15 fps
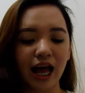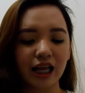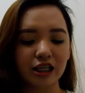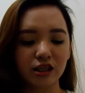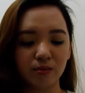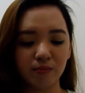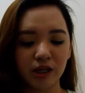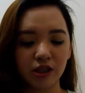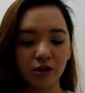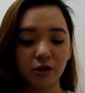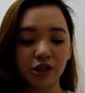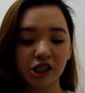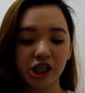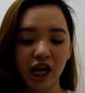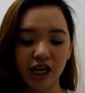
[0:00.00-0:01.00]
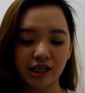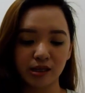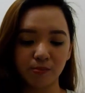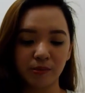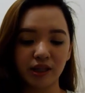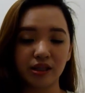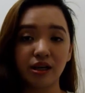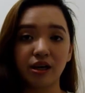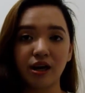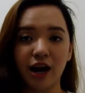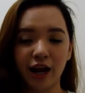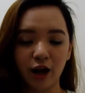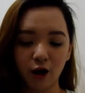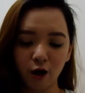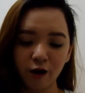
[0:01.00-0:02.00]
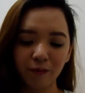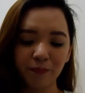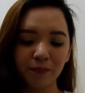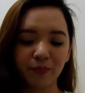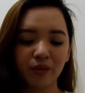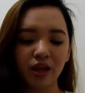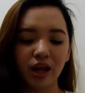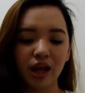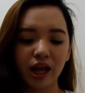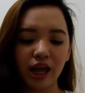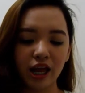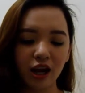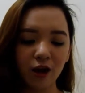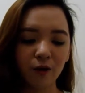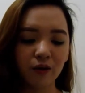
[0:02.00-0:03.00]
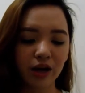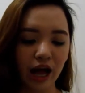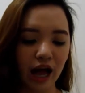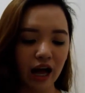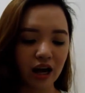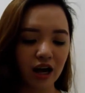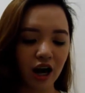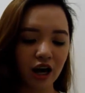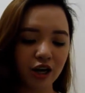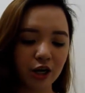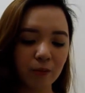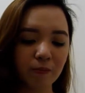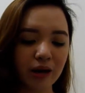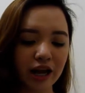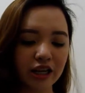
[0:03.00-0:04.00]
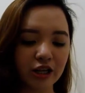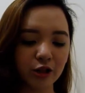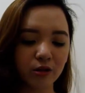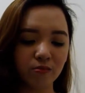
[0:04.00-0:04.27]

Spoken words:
Jasmine or Jasmine Raiko. Hello gang, are you planning